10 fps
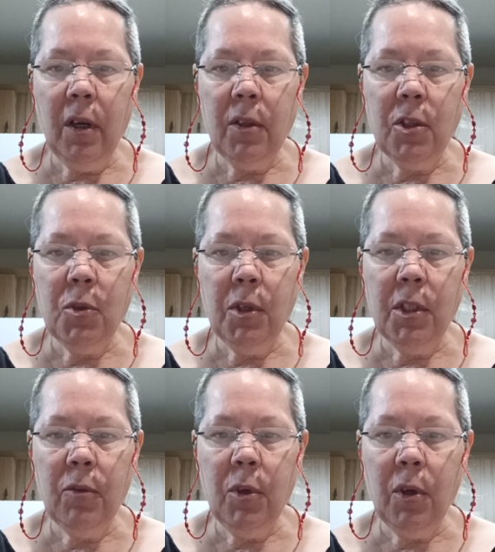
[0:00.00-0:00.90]
on the
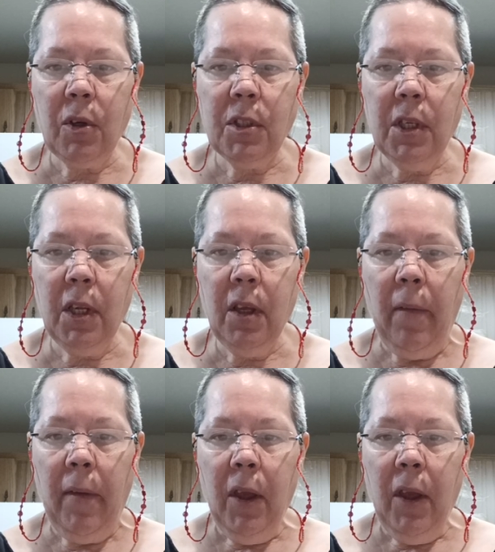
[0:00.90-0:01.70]
streets of New York City.